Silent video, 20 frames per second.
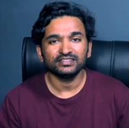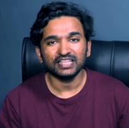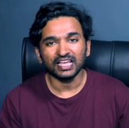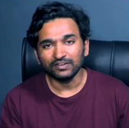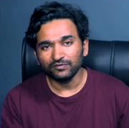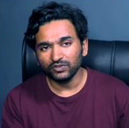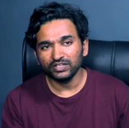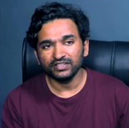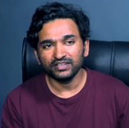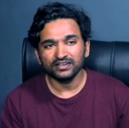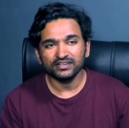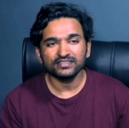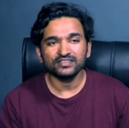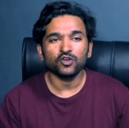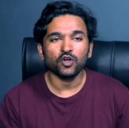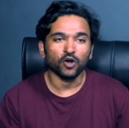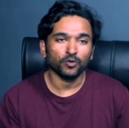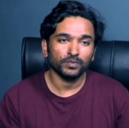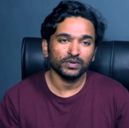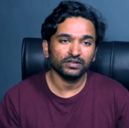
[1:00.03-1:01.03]
Thankfully, there is a
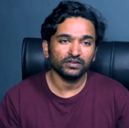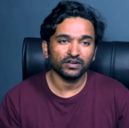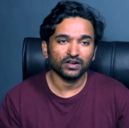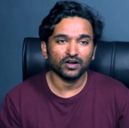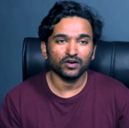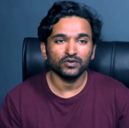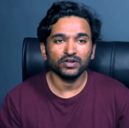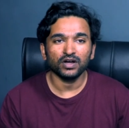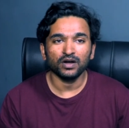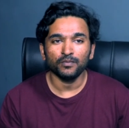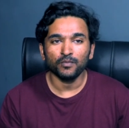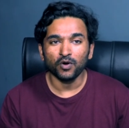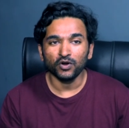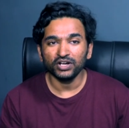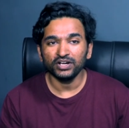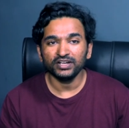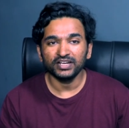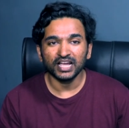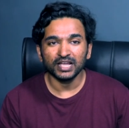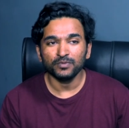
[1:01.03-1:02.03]
common ground, a
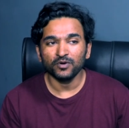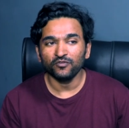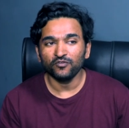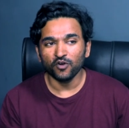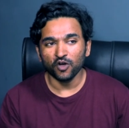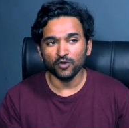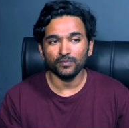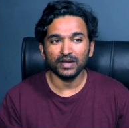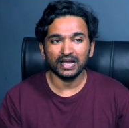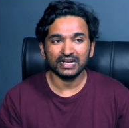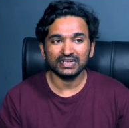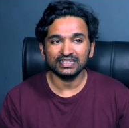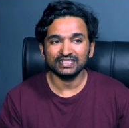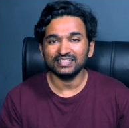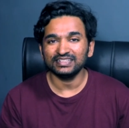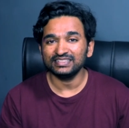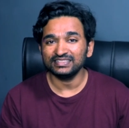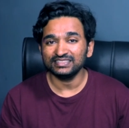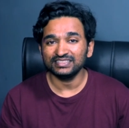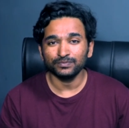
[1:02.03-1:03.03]
modern type of format
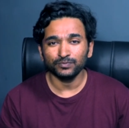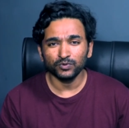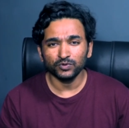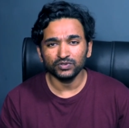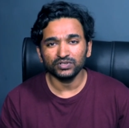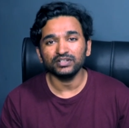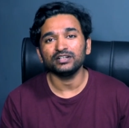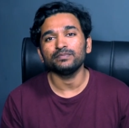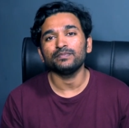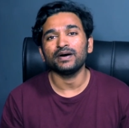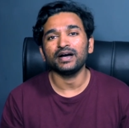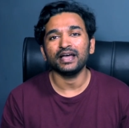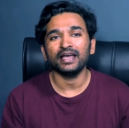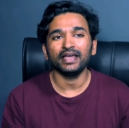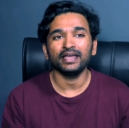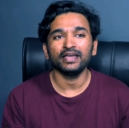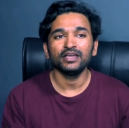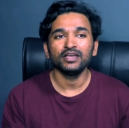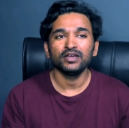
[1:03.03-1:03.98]
that is supported by